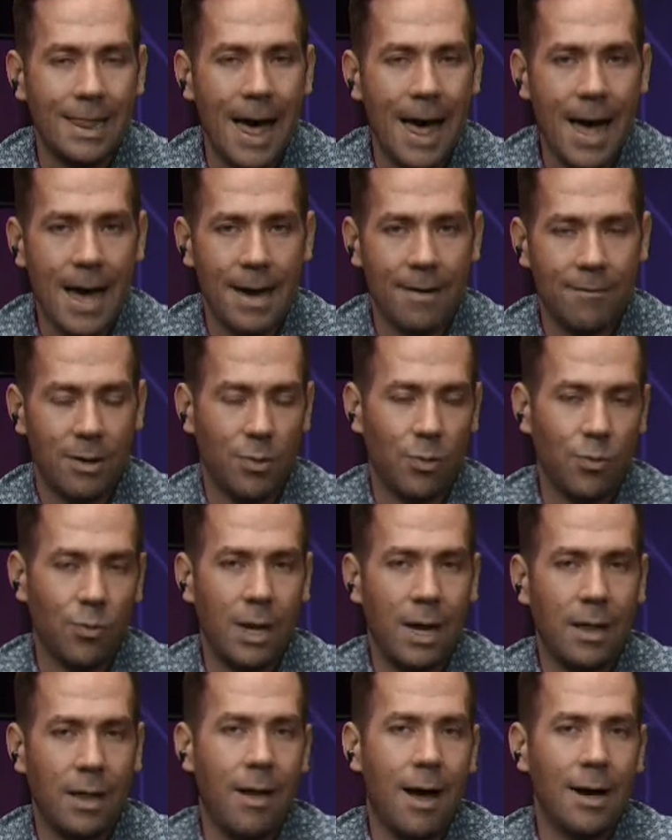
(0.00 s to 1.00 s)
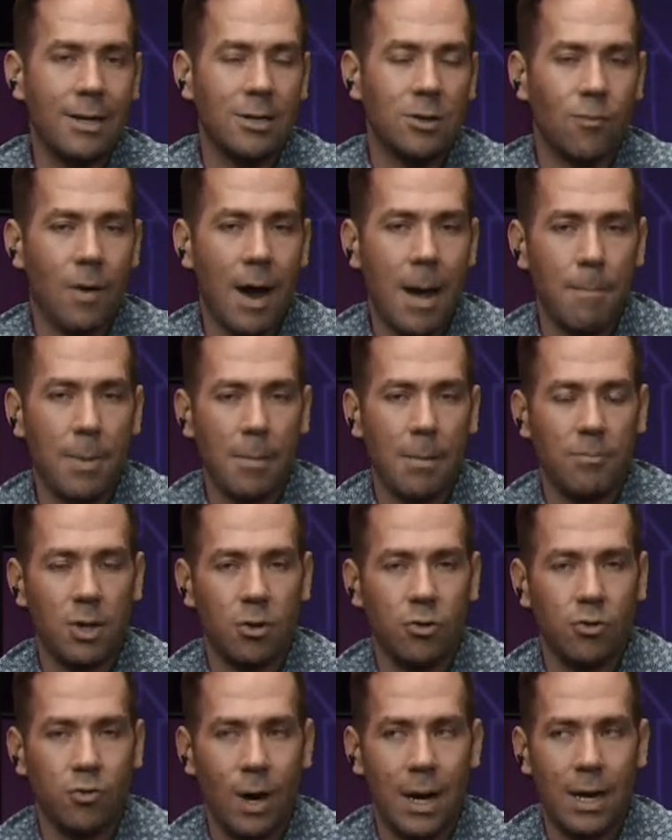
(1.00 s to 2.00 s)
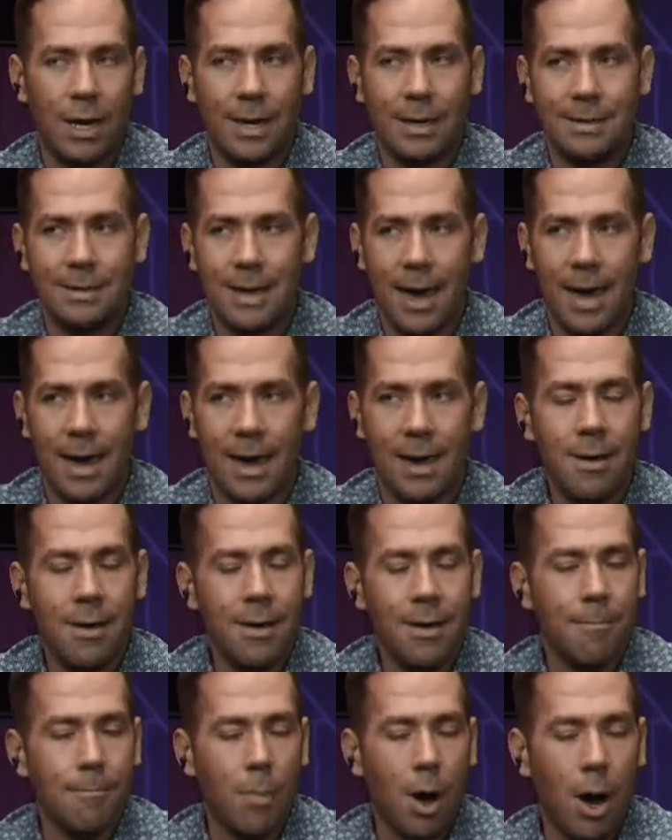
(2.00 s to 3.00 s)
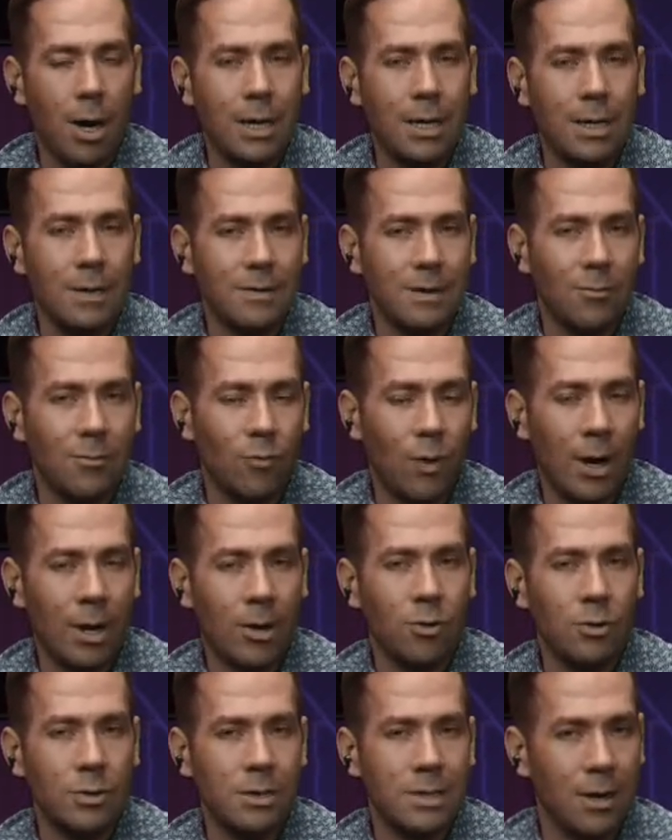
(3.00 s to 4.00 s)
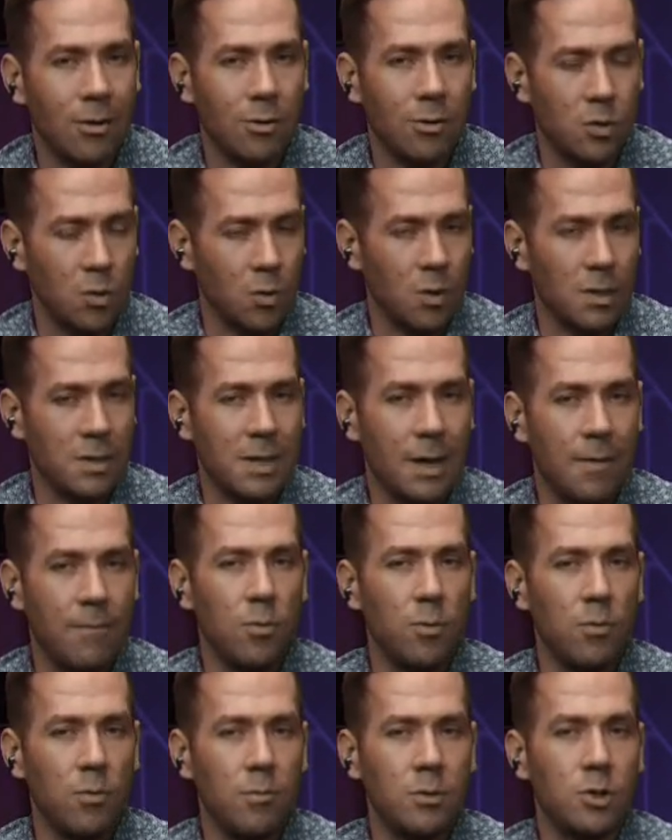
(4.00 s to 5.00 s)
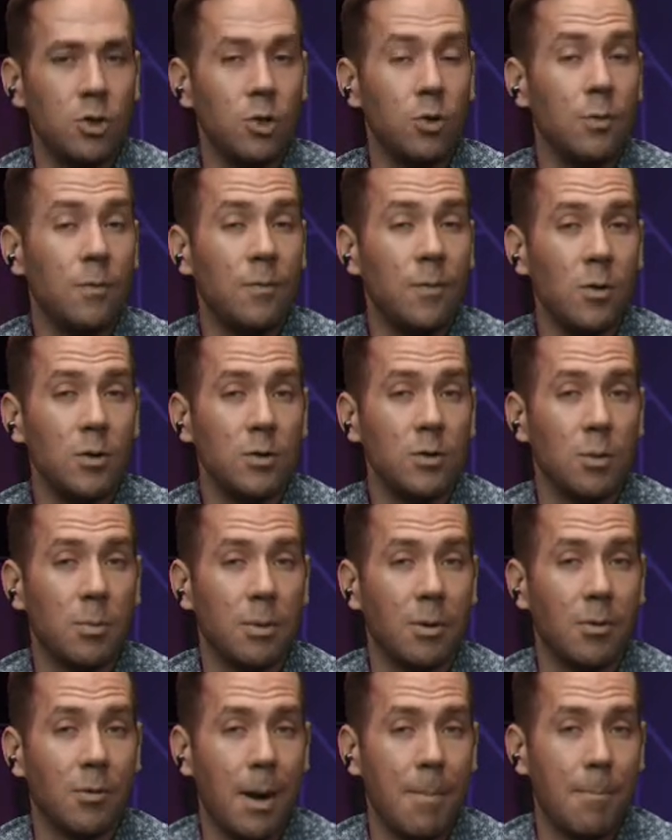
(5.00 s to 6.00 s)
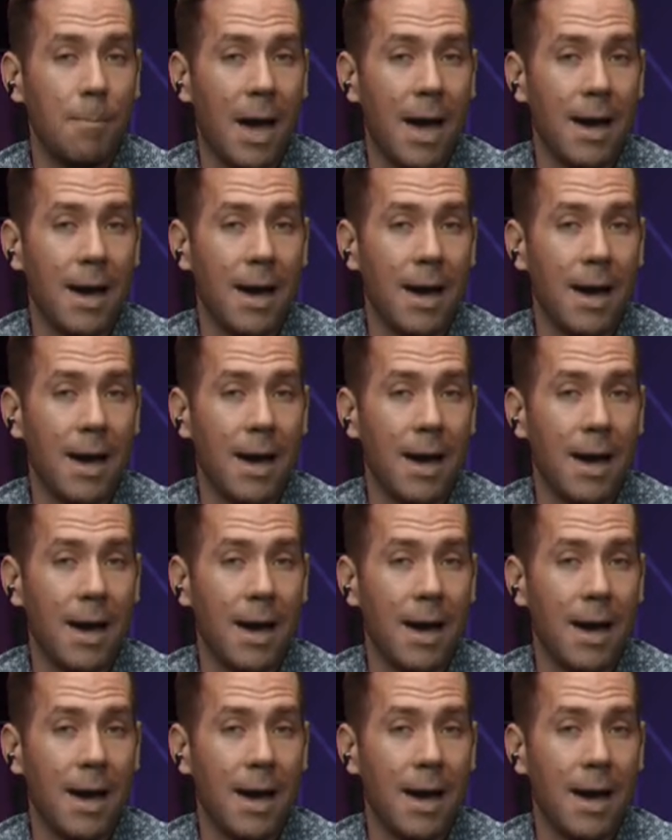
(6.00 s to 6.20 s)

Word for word: live at 3 o'clock to wrap up the trading day. Markets in record territory. Stay tuned, folks. We'll be right